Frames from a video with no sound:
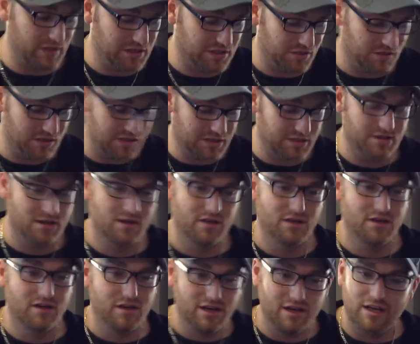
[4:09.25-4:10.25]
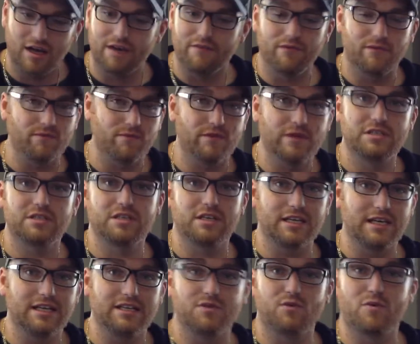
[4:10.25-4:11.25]
So I eventually
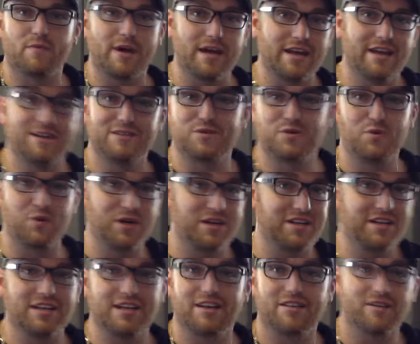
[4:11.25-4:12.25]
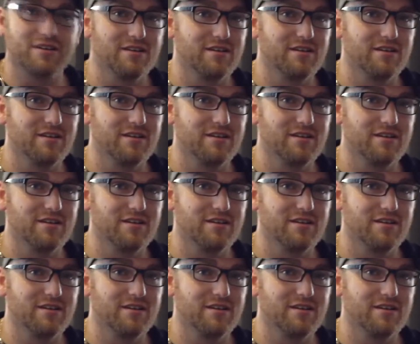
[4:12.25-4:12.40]
got to where my hands are working together.